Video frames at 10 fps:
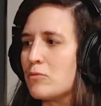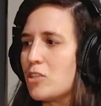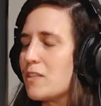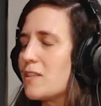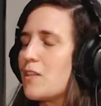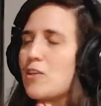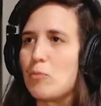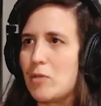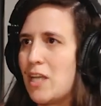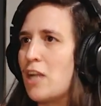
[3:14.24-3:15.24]
just
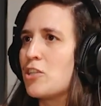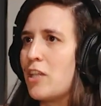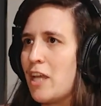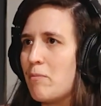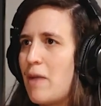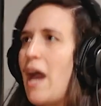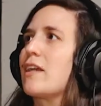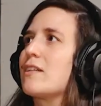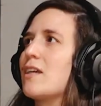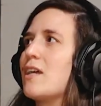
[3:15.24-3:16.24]
their potential
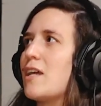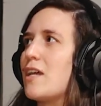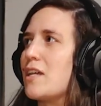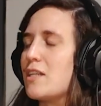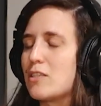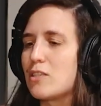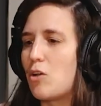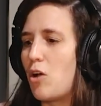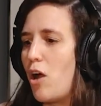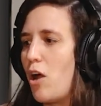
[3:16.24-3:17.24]
impact is
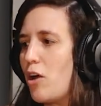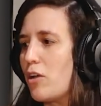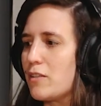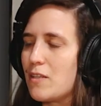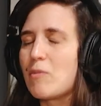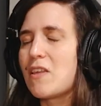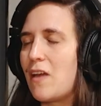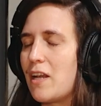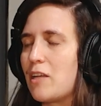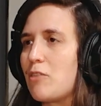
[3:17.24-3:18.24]
something
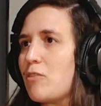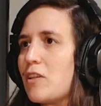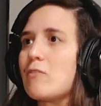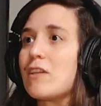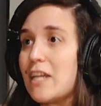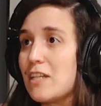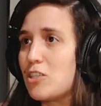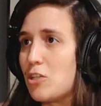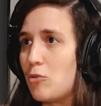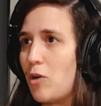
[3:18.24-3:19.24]
that I can really relate
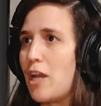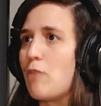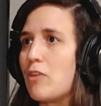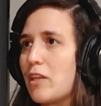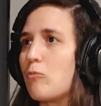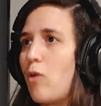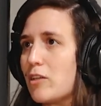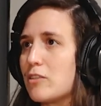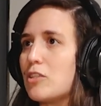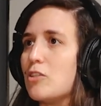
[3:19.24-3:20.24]
to. And I really
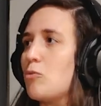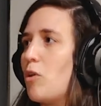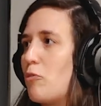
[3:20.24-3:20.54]
want to